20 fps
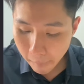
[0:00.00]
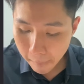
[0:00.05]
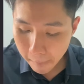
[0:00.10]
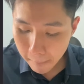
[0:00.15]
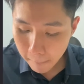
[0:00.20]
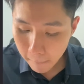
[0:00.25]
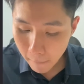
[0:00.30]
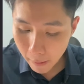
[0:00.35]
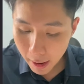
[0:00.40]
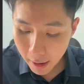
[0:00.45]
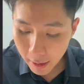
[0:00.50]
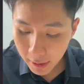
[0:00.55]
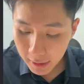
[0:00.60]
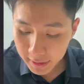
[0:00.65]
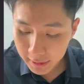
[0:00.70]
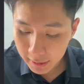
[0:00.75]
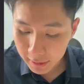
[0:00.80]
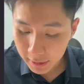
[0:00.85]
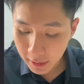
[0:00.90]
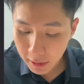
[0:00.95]

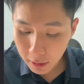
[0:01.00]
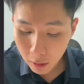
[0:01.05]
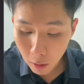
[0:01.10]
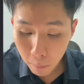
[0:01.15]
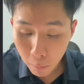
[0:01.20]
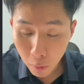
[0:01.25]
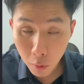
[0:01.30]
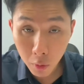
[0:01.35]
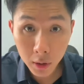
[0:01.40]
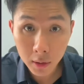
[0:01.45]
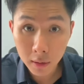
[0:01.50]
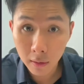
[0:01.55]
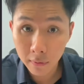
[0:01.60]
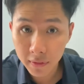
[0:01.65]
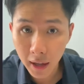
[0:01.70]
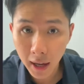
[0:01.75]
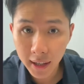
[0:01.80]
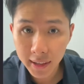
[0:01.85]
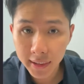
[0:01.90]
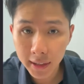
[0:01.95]
whereas another component of
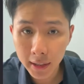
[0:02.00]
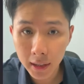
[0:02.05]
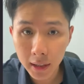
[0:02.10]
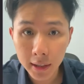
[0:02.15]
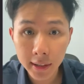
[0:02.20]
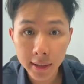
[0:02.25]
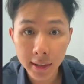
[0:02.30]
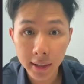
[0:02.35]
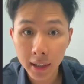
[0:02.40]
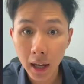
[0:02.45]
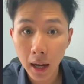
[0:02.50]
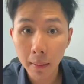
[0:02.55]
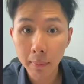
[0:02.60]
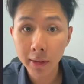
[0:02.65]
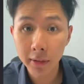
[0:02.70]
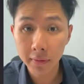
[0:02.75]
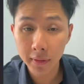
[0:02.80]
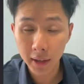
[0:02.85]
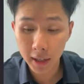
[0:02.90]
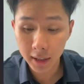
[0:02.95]
testing is the types
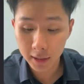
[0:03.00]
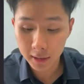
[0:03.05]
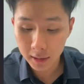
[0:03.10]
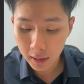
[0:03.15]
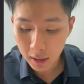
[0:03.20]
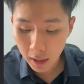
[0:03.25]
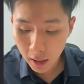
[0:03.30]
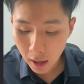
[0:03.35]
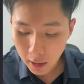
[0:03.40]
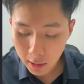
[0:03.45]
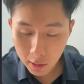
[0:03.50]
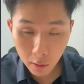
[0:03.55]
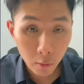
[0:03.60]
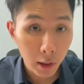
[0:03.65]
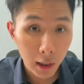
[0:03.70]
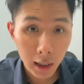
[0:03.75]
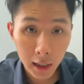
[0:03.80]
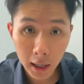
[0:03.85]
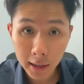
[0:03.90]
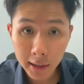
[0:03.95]
of data. So we
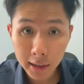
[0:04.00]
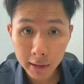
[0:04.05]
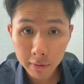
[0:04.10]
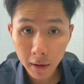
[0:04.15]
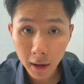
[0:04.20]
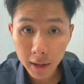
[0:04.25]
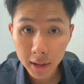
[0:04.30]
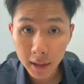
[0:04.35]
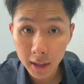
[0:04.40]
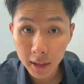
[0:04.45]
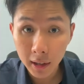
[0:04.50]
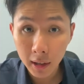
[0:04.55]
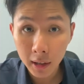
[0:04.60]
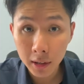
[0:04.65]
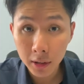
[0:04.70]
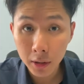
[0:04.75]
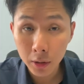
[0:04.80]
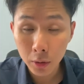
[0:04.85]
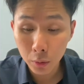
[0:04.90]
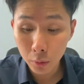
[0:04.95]
classify data
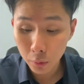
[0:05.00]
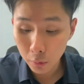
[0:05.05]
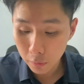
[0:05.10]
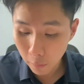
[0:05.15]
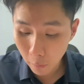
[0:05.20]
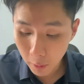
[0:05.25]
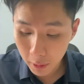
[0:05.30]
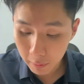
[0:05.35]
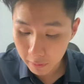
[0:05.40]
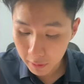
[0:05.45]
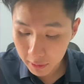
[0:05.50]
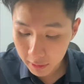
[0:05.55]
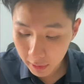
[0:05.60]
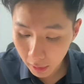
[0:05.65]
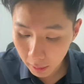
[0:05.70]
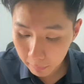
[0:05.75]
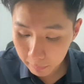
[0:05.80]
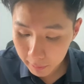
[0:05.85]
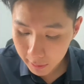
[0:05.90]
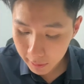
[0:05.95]
into 4 different
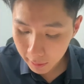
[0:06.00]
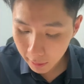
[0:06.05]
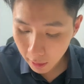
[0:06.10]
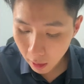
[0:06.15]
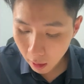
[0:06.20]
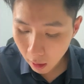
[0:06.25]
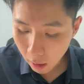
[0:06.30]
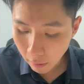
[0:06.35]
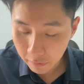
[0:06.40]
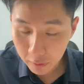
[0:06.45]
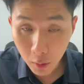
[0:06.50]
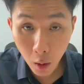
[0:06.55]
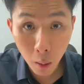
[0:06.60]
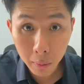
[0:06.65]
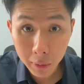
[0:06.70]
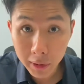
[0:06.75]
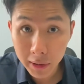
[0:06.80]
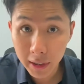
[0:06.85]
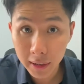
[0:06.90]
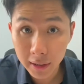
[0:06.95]
types:
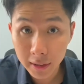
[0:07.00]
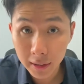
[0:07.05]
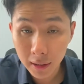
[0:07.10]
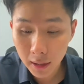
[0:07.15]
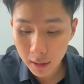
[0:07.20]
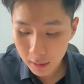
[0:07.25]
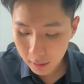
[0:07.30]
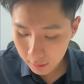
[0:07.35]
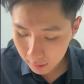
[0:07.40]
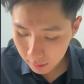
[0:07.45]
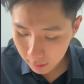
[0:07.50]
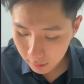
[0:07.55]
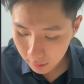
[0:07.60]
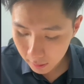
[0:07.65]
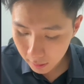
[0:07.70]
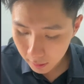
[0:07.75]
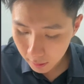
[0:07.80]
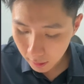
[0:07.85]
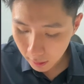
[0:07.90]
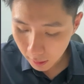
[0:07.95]
normal data,
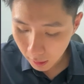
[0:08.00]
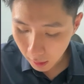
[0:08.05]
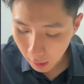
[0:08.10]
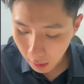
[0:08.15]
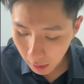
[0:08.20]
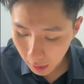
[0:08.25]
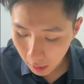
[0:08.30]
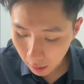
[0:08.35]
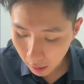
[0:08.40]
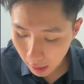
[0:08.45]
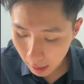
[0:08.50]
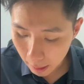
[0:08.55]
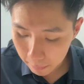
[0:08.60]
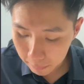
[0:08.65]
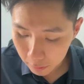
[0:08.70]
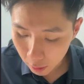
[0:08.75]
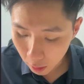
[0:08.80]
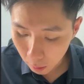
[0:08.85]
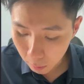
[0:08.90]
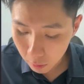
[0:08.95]

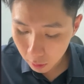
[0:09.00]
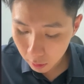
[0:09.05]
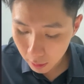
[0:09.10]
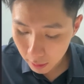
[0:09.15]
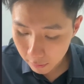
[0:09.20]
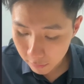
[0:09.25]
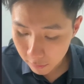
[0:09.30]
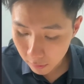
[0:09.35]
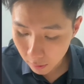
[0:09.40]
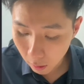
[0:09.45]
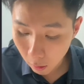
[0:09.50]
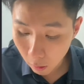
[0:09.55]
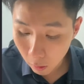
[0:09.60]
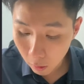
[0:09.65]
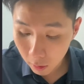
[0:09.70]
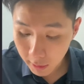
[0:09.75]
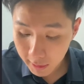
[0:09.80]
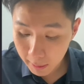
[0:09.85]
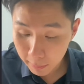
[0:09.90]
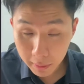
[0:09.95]
abnormal,
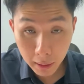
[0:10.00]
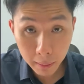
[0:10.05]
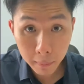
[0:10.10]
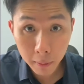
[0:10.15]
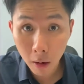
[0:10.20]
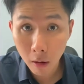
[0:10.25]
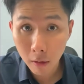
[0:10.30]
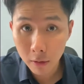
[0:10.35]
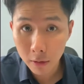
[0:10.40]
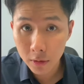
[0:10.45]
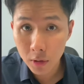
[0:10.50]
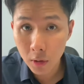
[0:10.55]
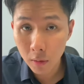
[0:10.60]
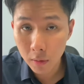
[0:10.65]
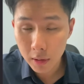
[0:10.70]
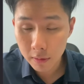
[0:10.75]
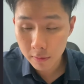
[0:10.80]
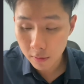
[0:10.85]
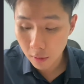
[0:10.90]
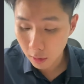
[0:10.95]
or sometimes called
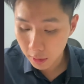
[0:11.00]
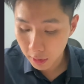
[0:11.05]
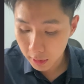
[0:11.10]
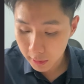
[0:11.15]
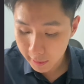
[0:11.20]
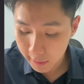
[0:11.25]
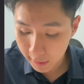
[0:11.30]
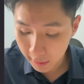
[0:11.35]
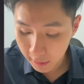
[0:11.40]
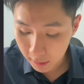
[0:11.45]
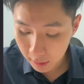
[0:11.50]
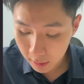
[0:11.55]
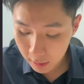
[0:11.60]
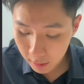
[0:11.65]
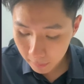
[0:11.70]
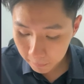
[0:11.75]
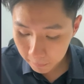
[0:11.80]
erroneous data,